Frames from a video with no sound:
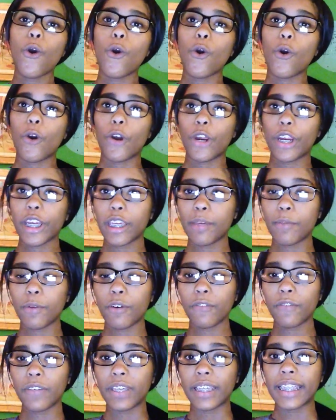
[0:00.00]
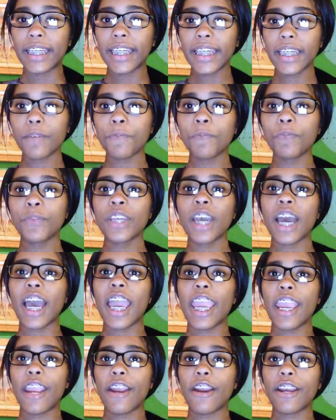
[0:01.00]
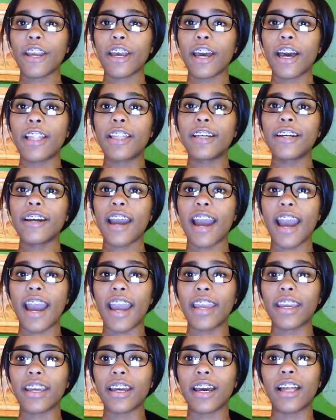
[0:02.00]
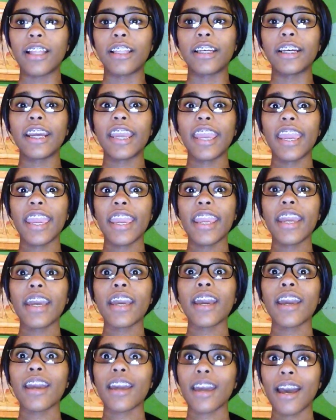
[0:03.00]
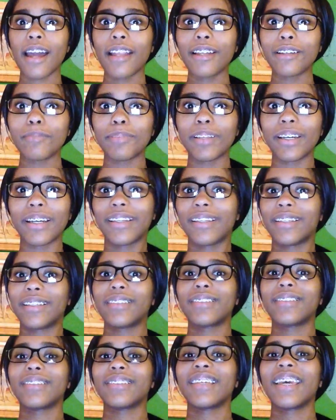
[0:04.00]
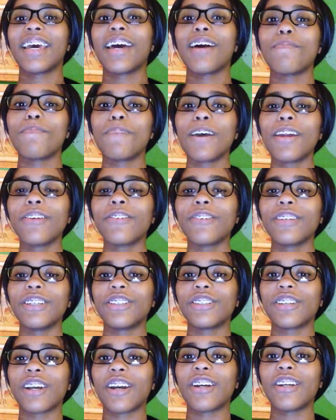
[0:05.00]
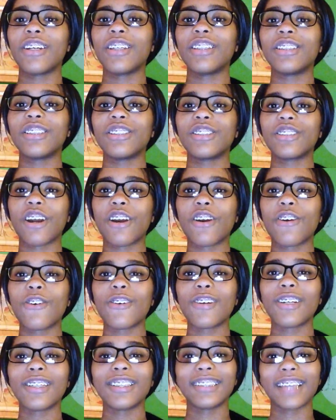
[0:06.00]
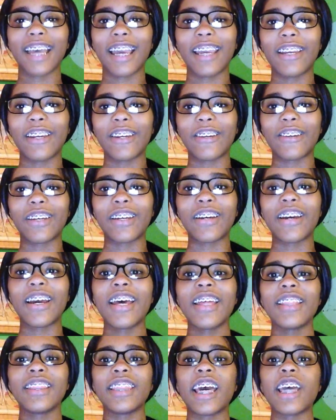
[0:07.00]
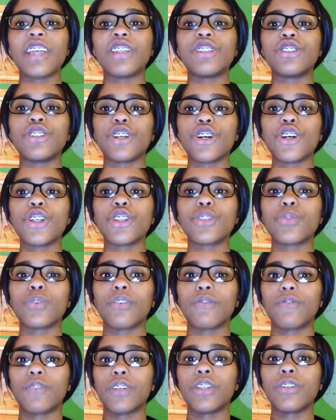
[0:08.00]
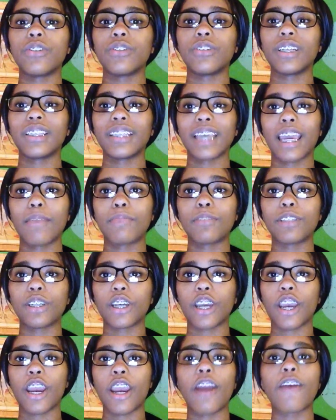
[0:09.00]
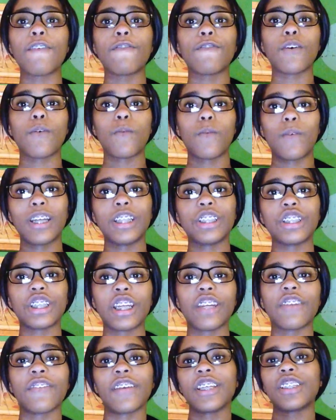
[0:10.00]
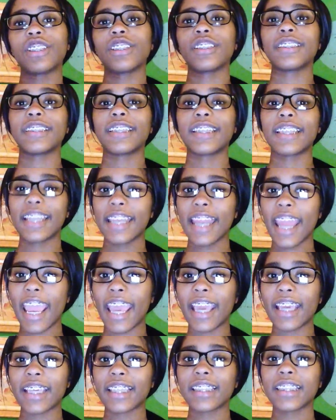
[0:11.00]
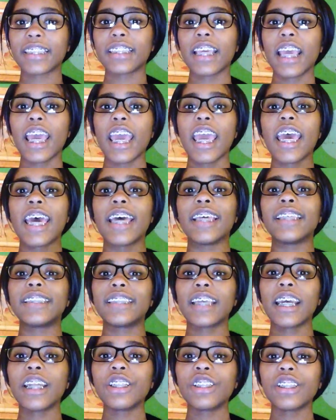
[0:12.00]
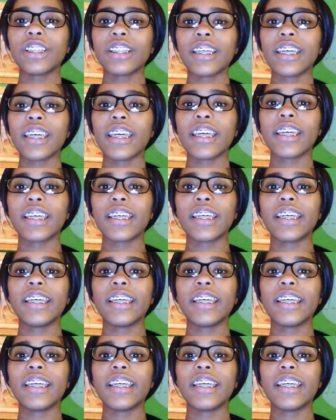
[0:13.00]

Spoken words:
or hemophilic, hair color, eye color, and color blindness. A pedigree chart is a chart or a diagram that shows when phenotypes occur from one generation to the next. Essentially,